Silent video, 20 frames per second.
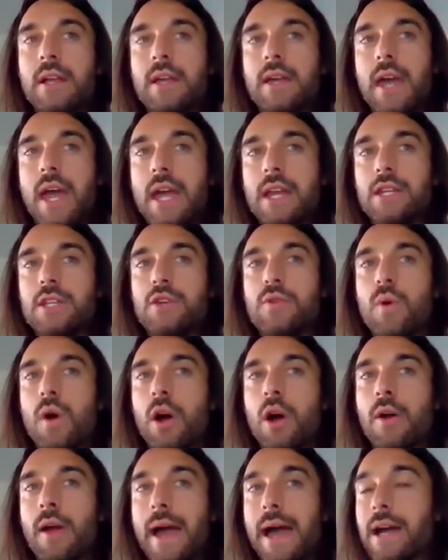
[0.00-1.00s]
Mm-hmm. and you
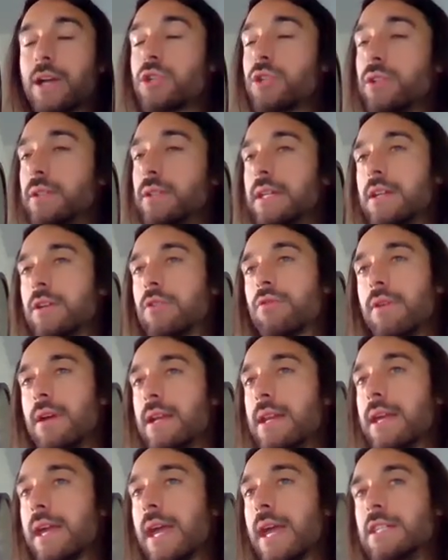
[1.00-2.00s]
are actually
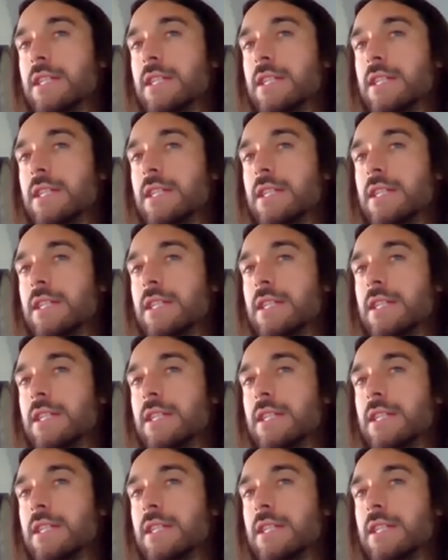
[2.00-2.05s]
creating A